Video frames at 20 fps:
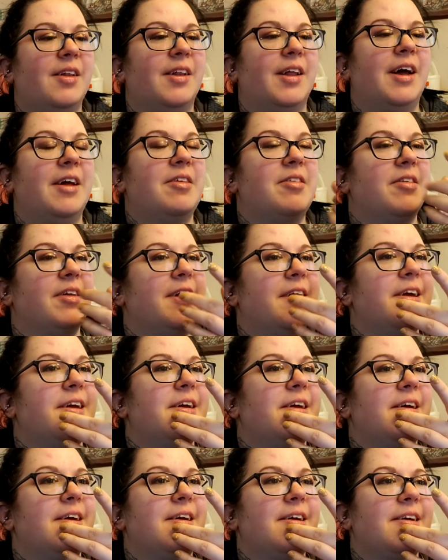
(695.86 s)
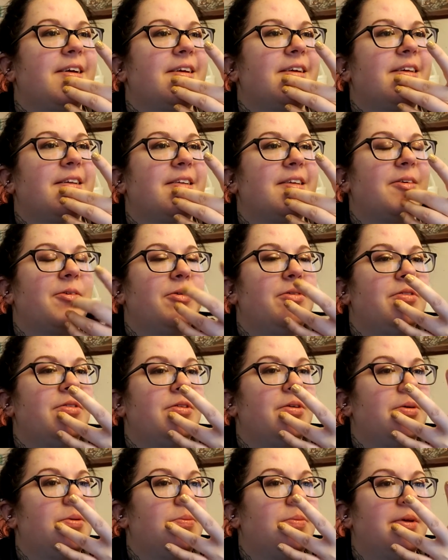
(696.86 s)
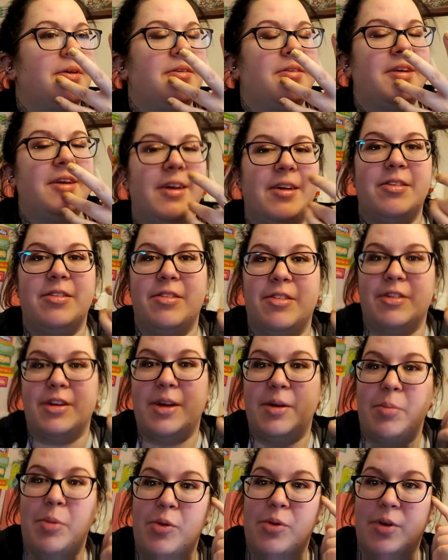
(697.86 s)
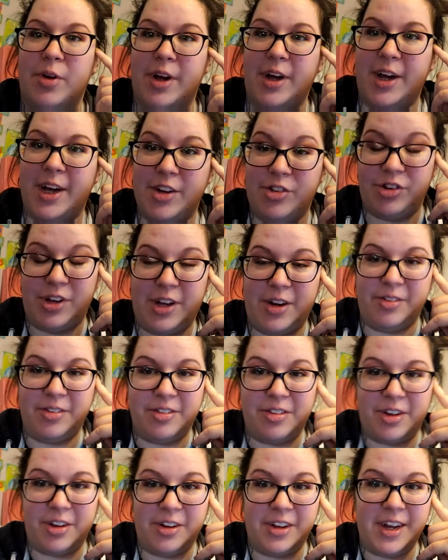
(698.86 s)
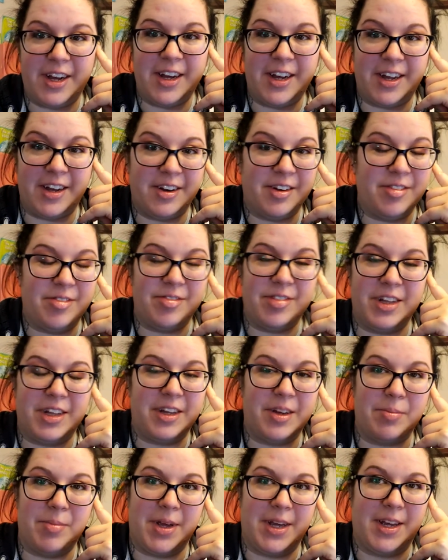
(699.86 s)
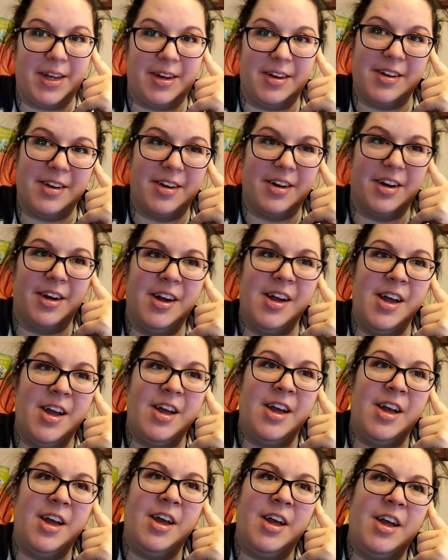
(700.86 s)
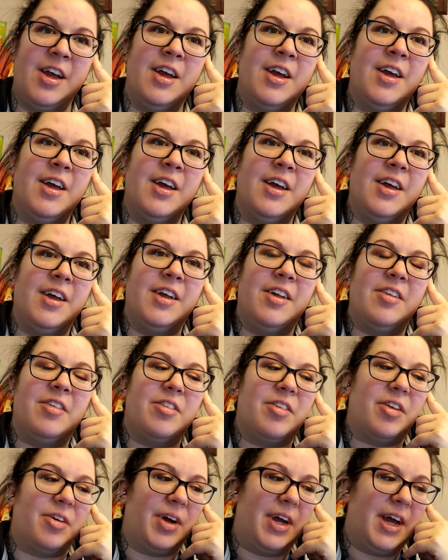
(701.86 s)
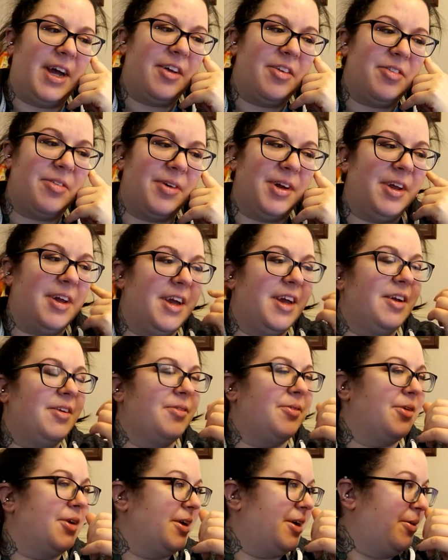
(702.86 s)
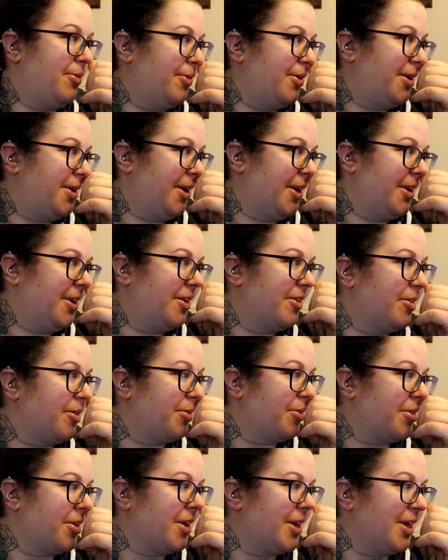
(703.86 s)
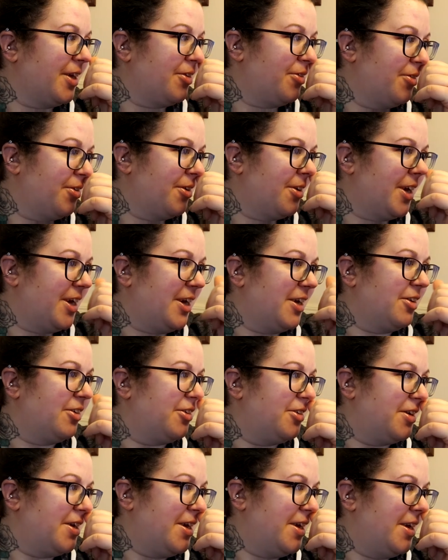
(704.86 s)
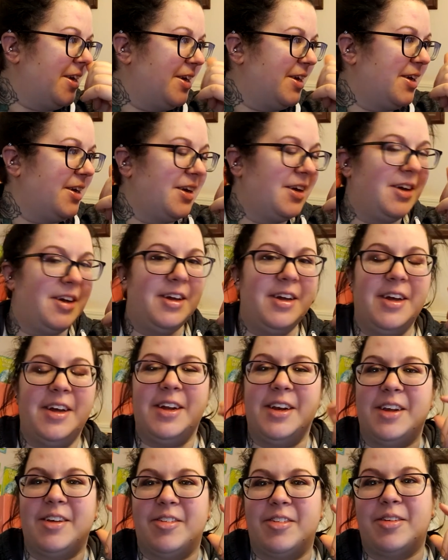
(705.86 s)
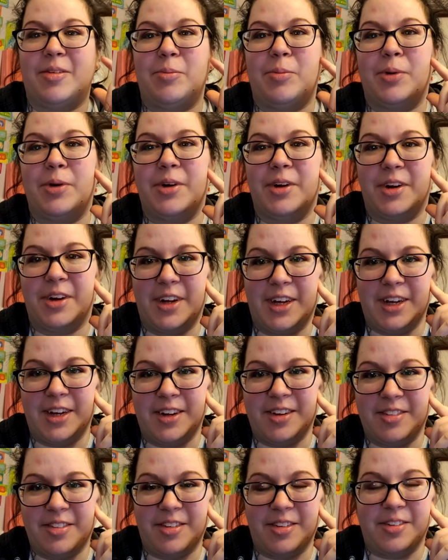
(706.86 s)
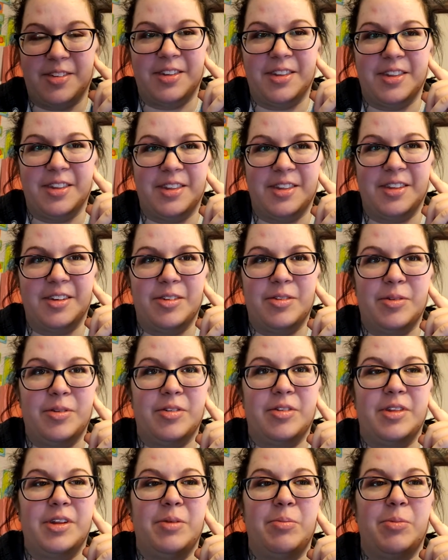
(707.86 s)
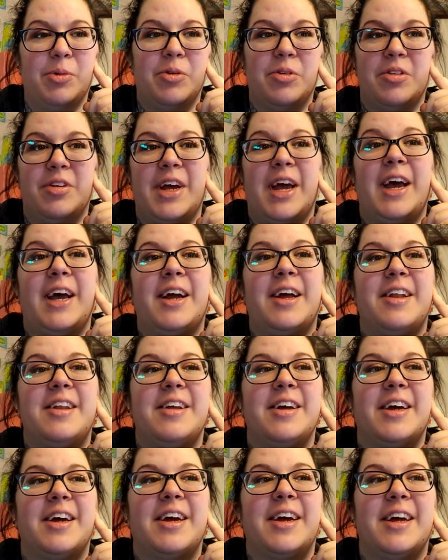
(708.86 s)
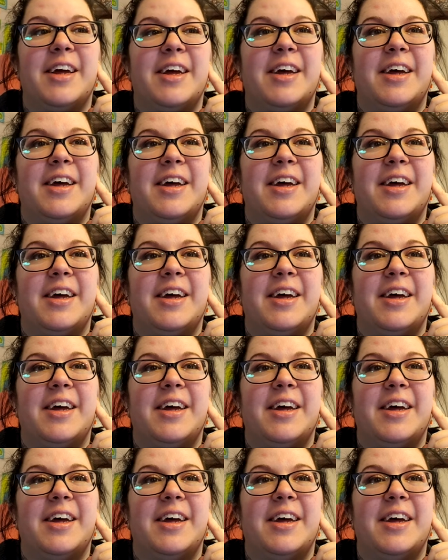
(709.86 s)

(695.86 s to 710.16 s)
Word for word: Last night, because I was so busy yesterday pouring eyeshadows all day, I didn't feel like making dinner. So I asked Aiden what he wanted because I was going to get DoorDash, and he said Burger King. So this was the most hectic